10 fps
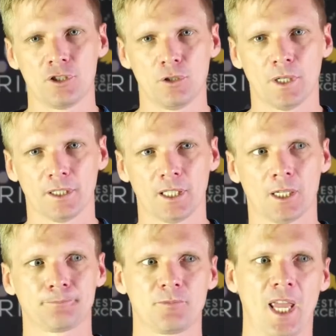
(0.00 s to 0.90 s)
tissue
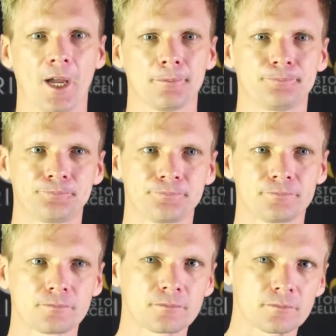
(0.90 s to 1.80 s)
undercut. Now,
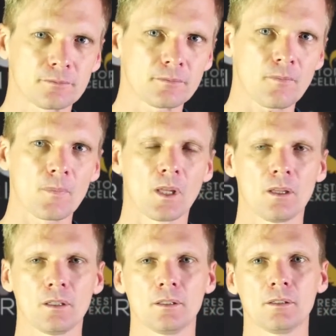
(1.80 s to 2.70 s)

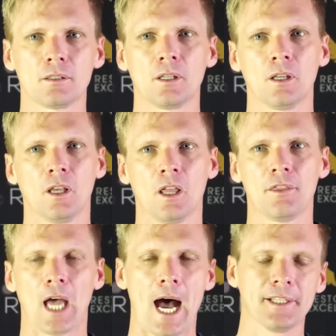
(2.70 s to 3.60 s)
the
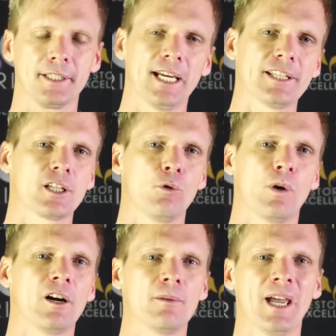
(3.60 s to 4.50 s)
undercuts I
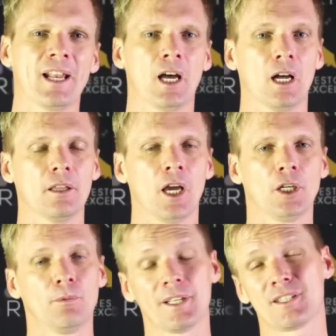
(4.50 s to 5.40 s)
worry about are, the
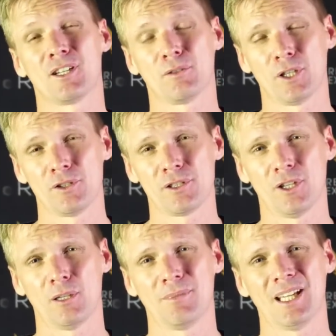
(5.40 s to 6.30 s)
only ones that
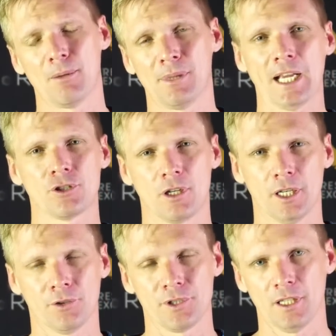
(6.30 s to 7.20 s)
concern me are black
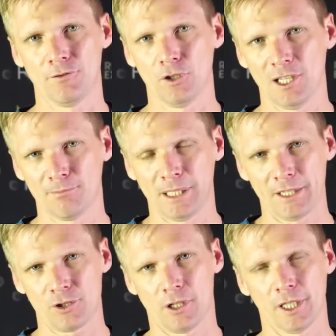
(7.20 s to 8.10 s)
triangles. If you have
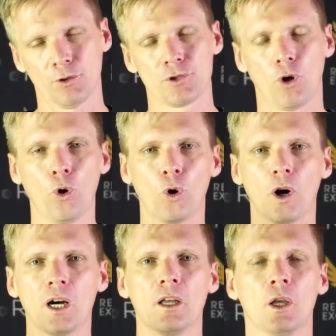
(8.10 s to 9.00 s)
black triangles
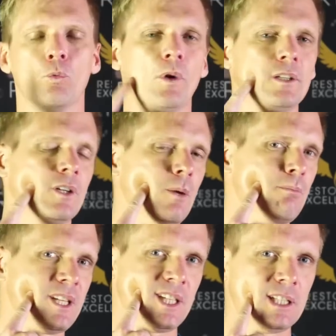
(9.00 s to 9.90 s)
or where you've got a
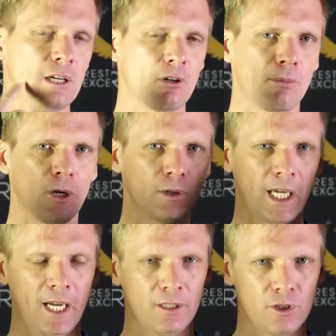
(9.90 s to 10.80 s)
missing lower
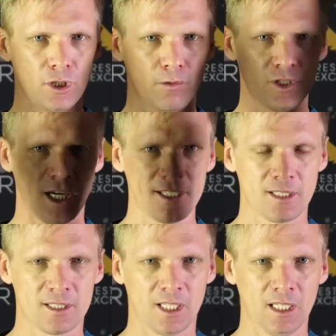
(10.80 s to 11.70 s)
molar and the 2
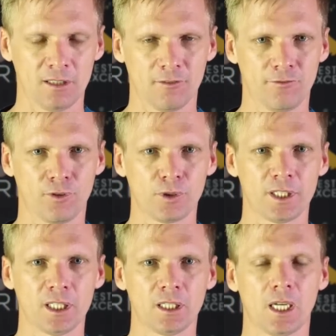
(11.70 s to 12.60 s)
adjacent teeth have
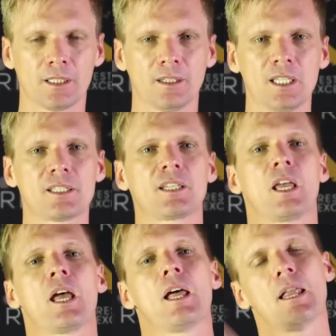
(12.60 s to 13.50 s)
fallen in like this,
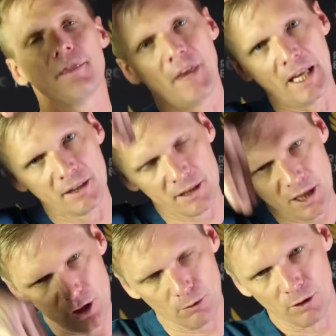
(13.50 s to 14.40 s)
then the
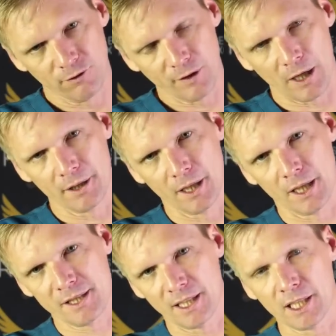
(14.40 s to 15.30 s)
tissue will flow,
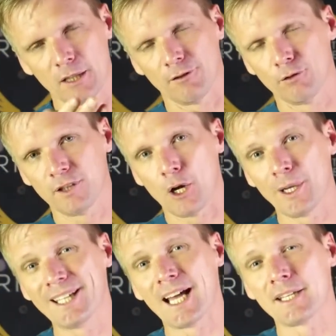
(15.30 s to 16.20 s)
the silicone will flow
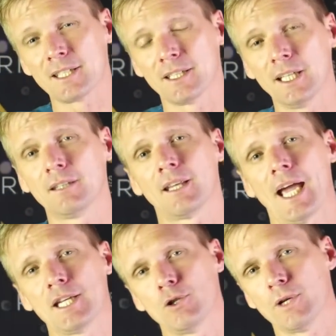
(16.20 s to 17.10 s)
in underneath
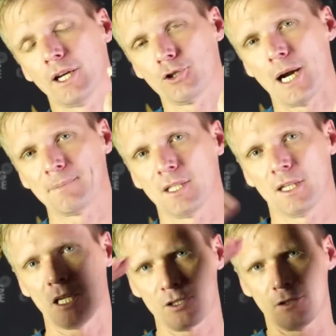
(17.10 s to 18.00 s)
and you'll get it trapped in
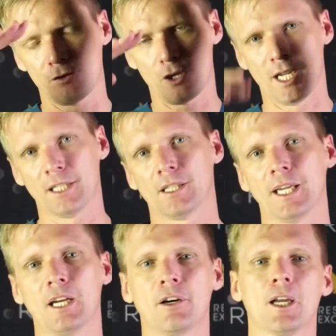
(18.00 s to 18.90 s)
that sort of
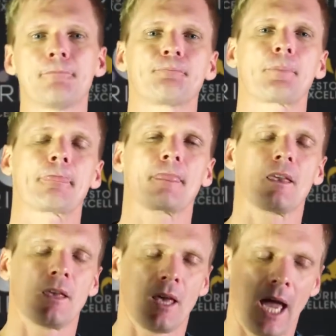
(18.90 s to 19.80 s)
triangular area.
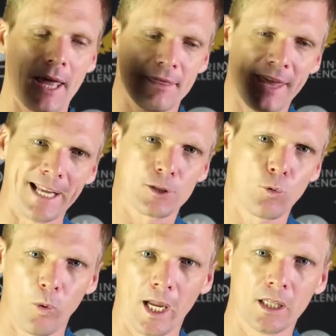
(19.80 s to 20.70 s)
And
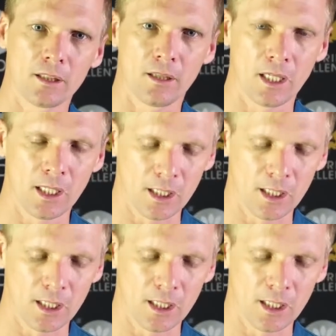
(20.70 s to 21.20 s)
that's when